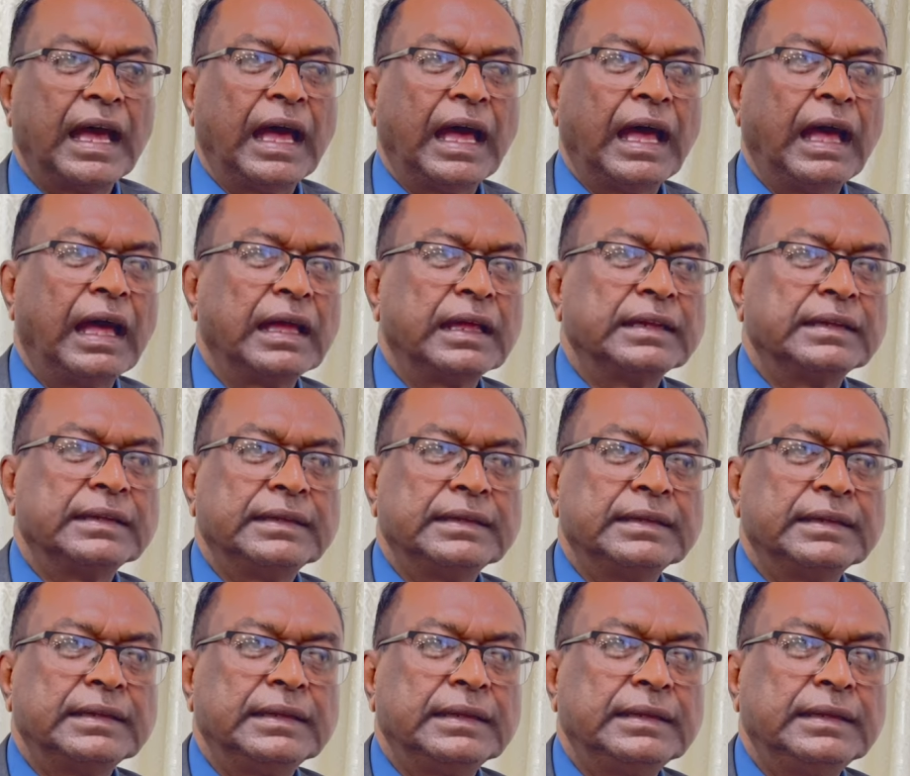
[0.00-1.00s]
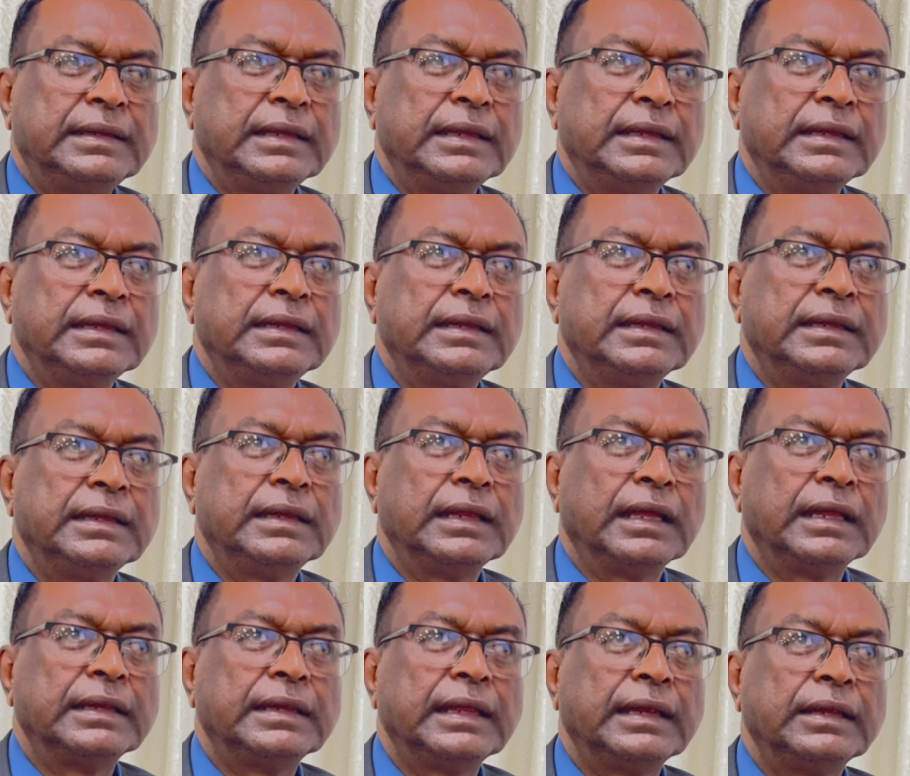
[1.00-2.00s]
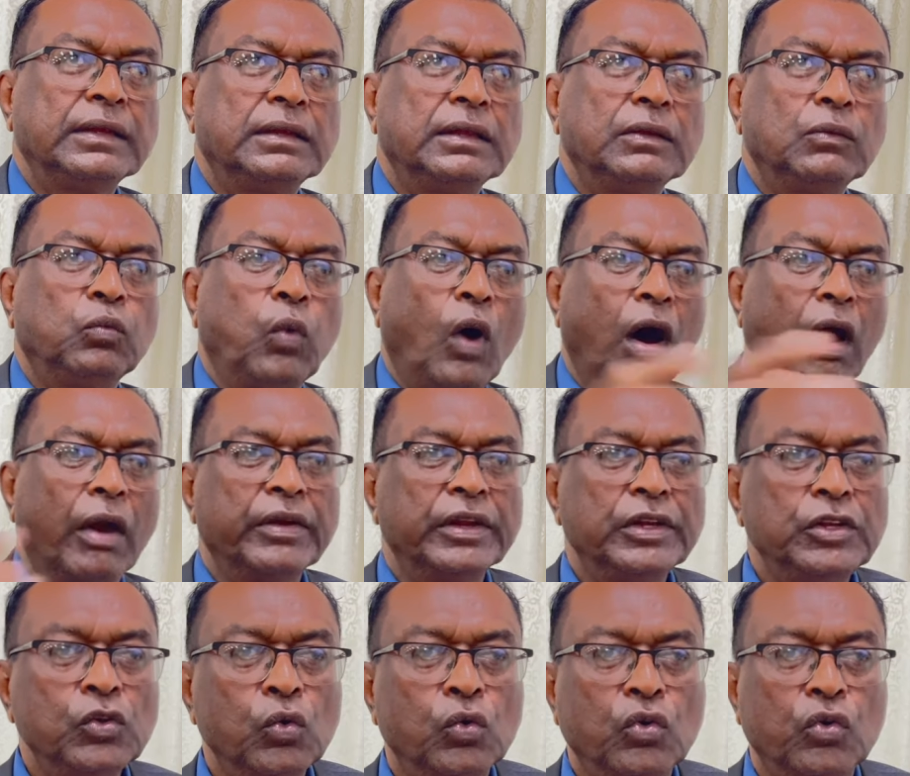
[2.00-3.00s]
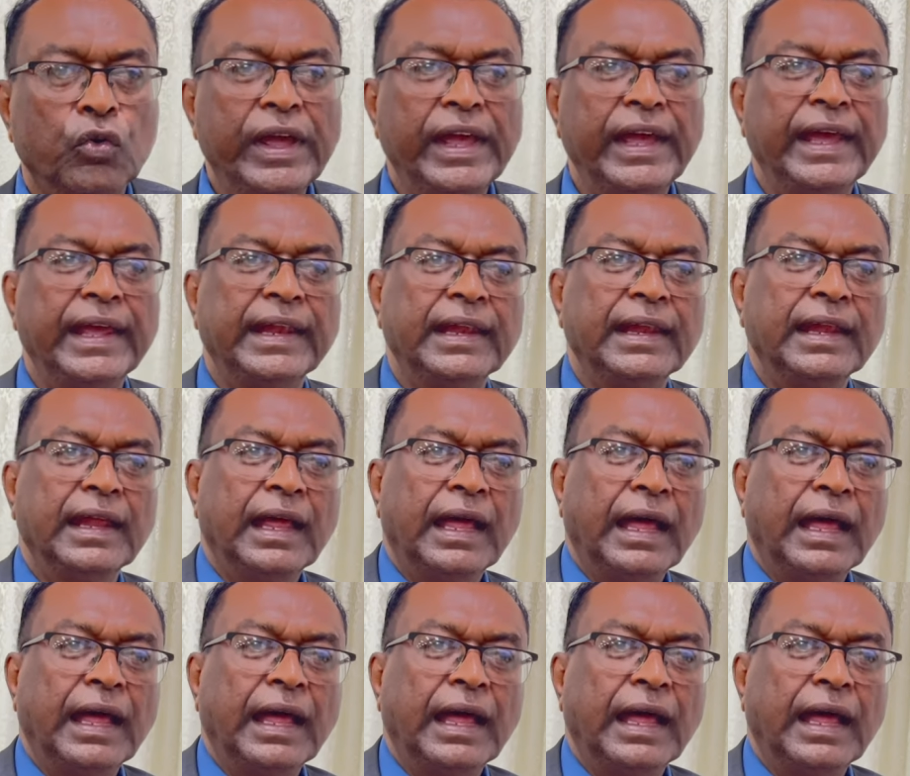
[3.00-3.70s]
and then the war in Ukraine